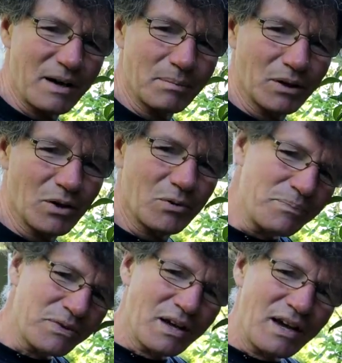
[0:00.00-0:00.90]
down below
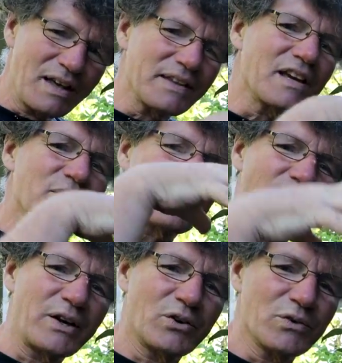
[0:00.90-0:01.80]
and they get
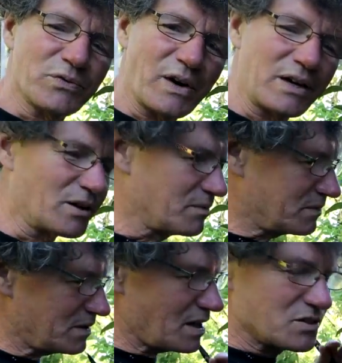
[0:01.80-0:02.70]
finer and finer
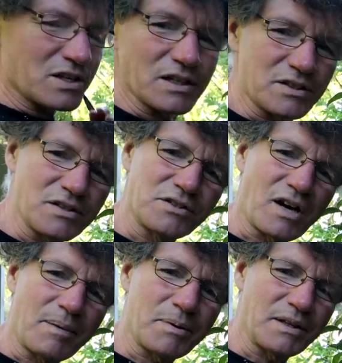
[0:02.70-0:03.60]
as you get to the
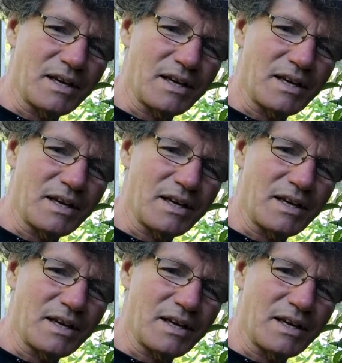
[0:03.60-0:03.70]
top of the